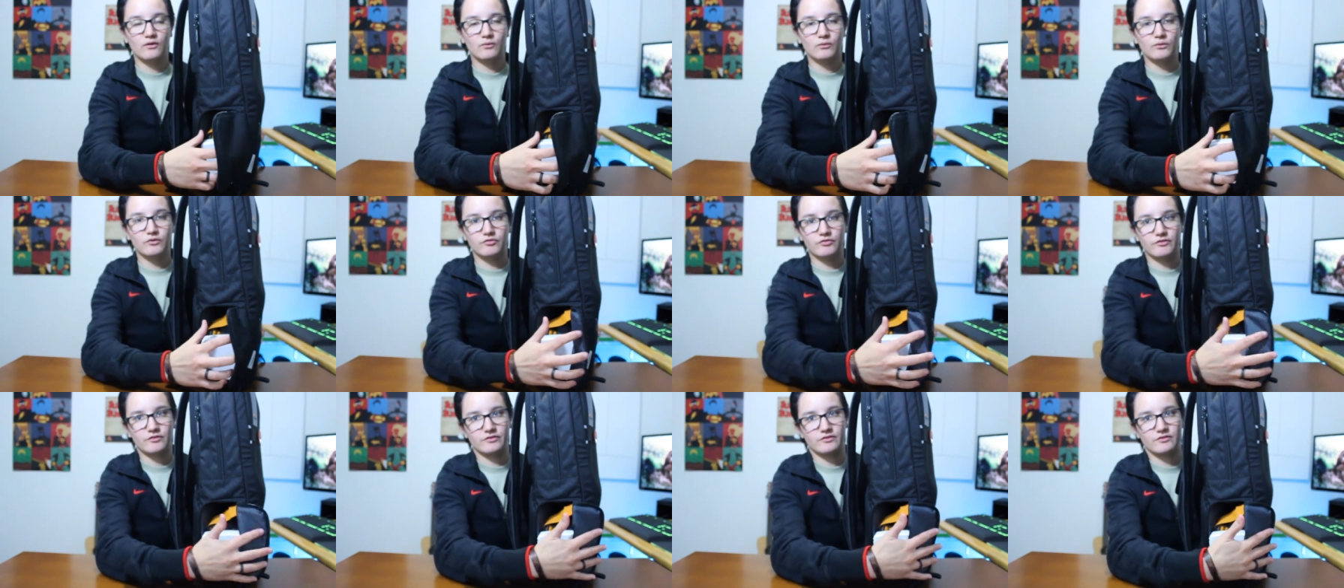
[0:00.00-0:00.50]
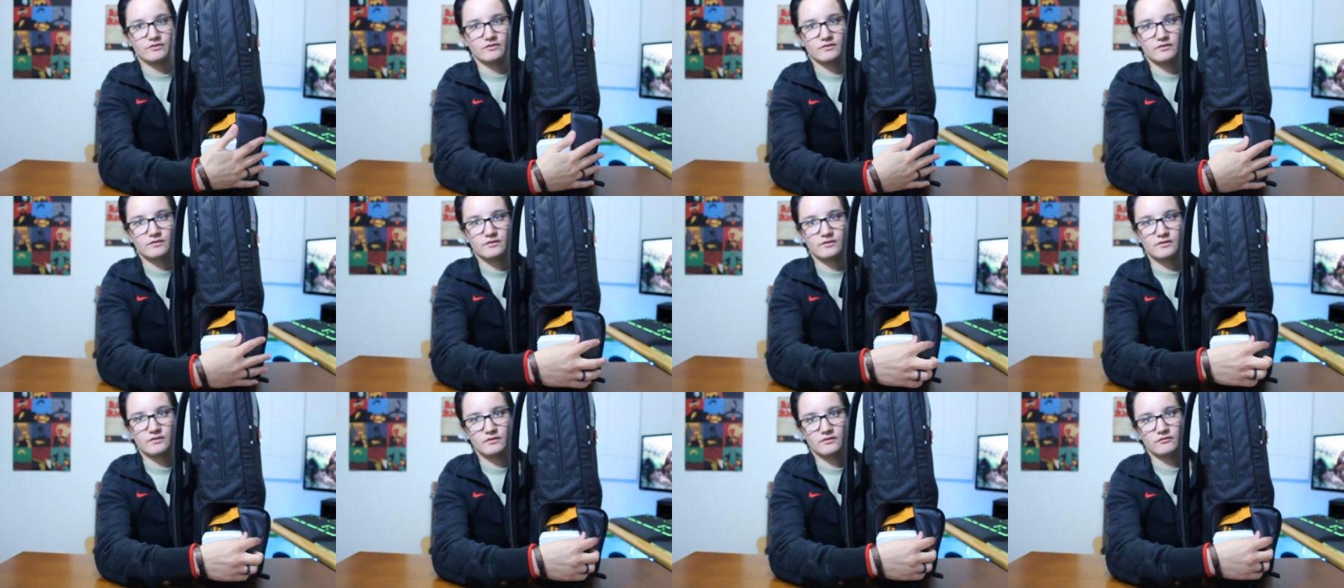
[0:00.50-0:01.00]
Well, first
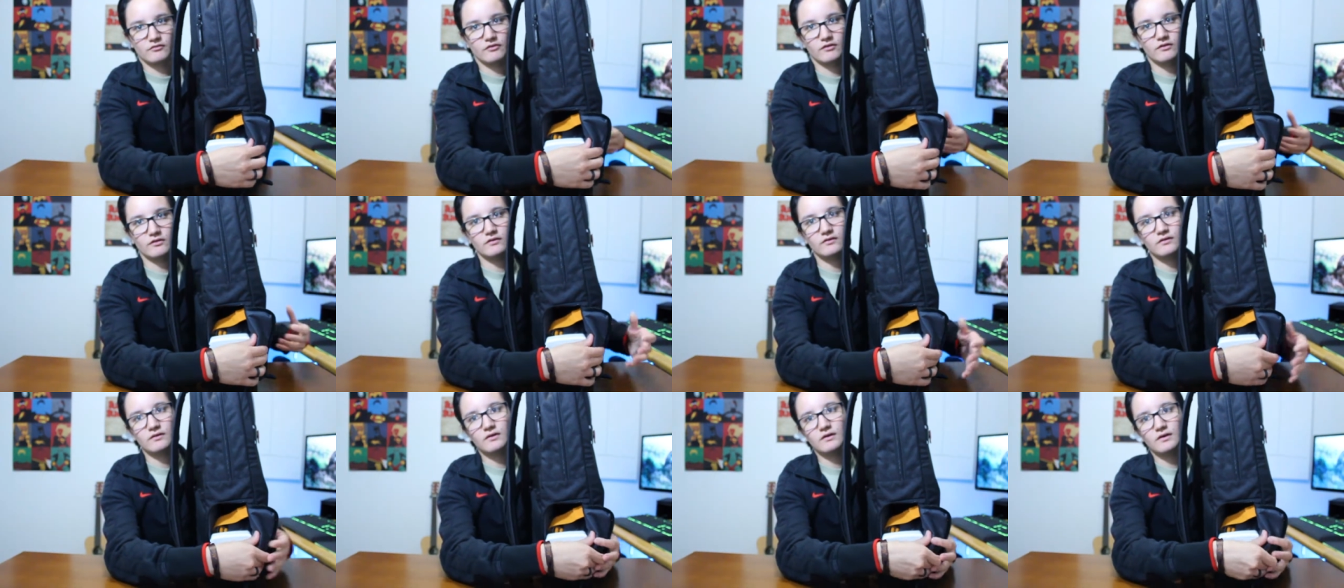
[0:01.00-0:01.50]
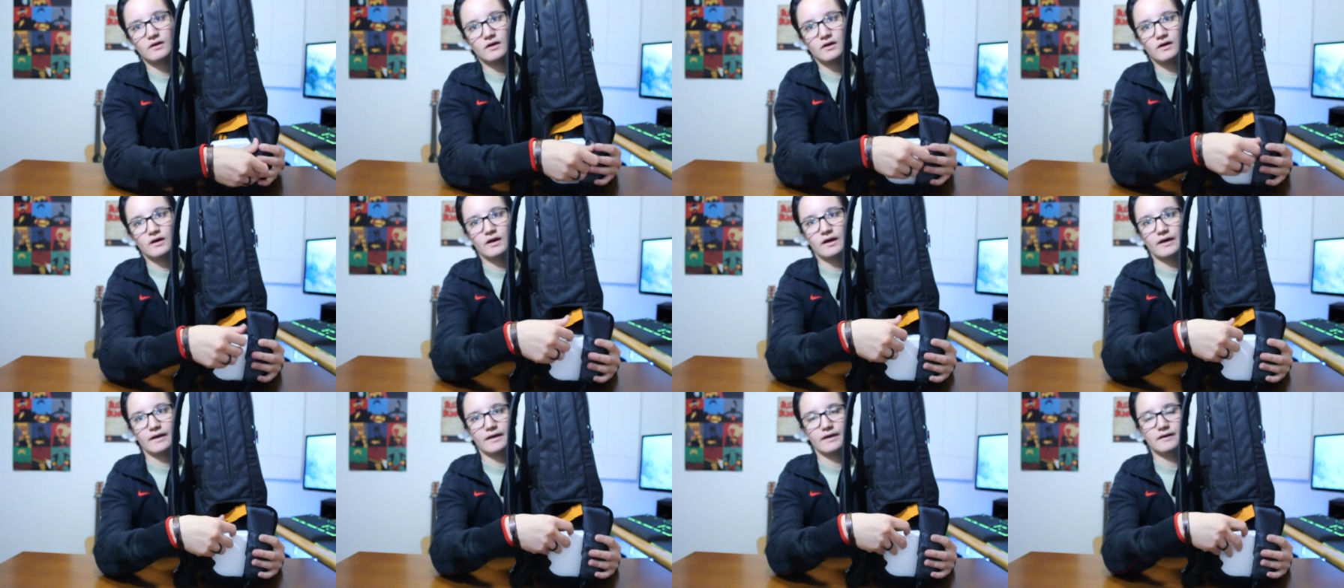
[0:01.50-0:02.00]
of all,
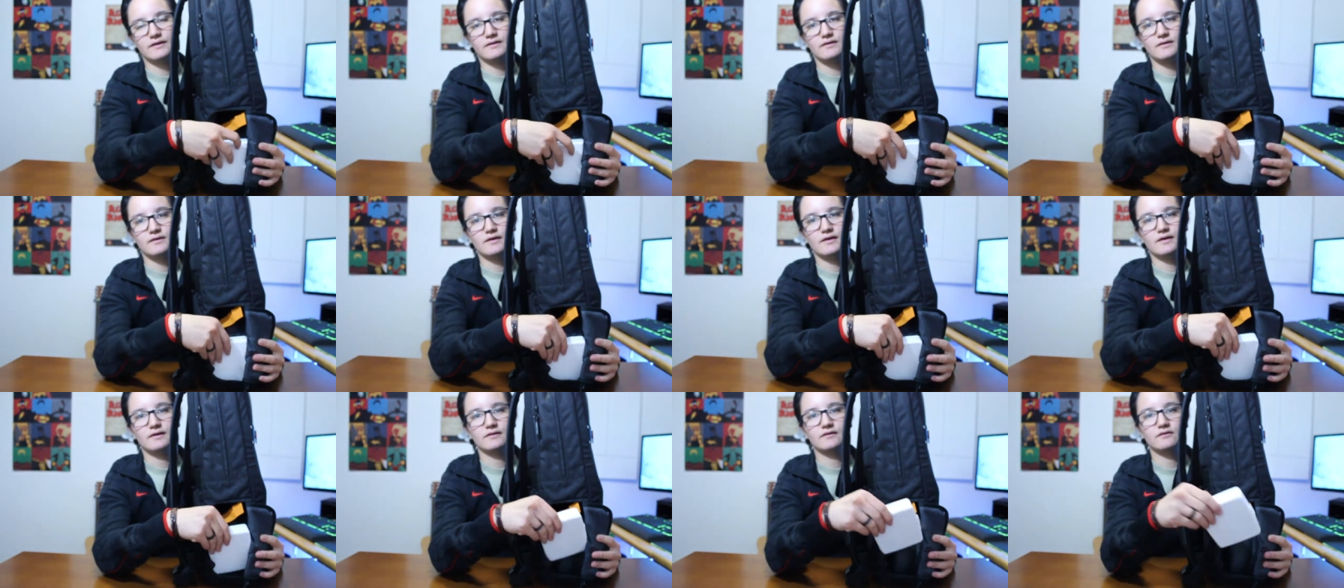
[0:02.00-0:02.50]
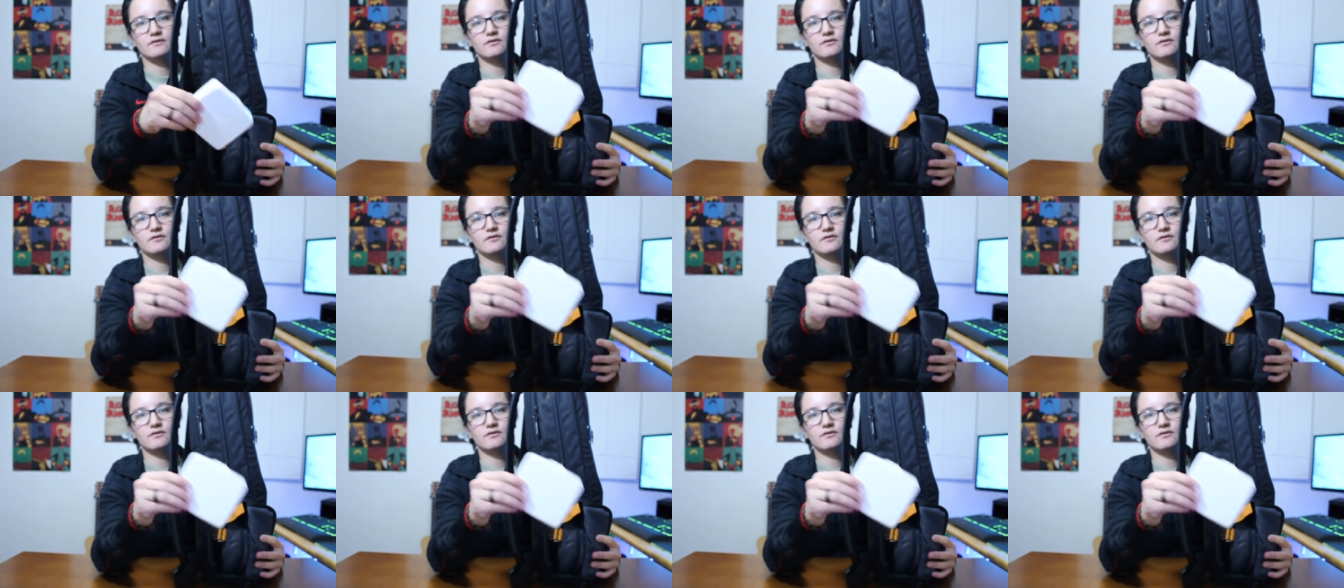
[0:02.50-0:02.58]
I added a